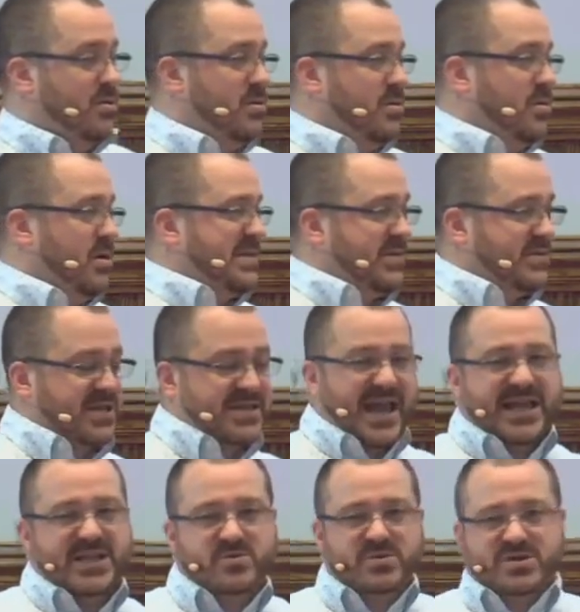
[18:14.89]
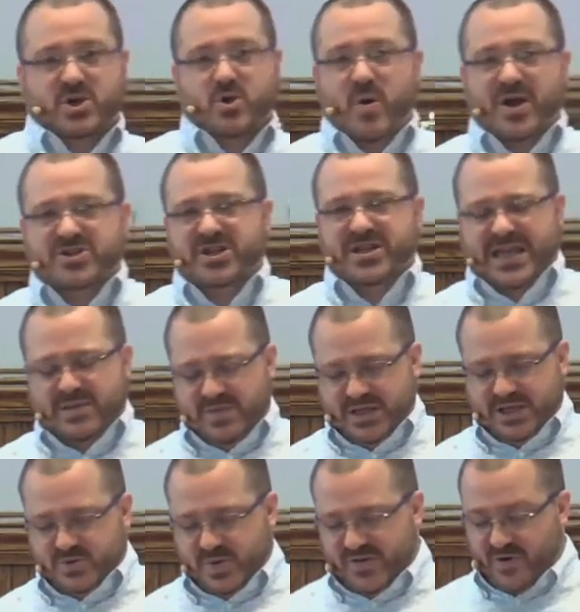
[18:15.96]
As I was engaging with this, a question hit me this
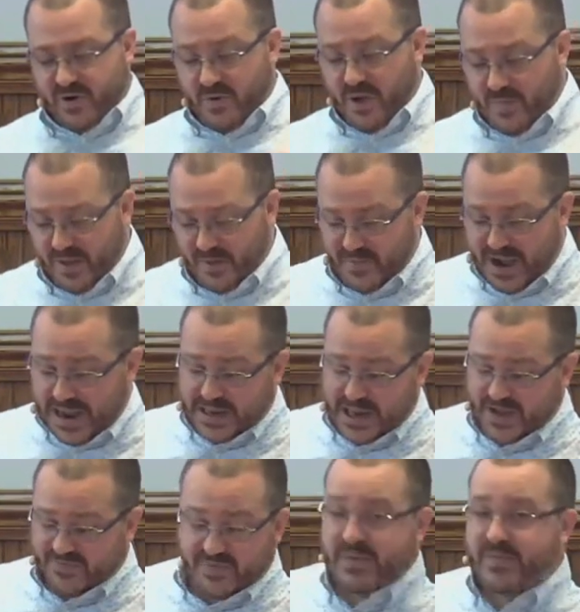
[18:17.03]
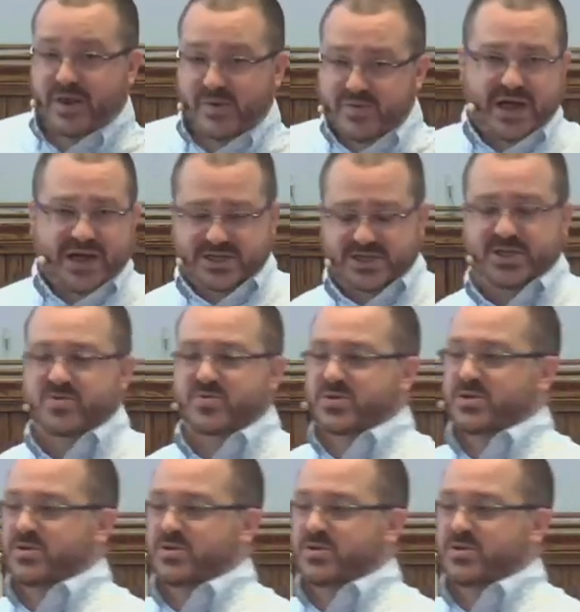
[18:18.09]
week from in my life, and maybe it applies to you too.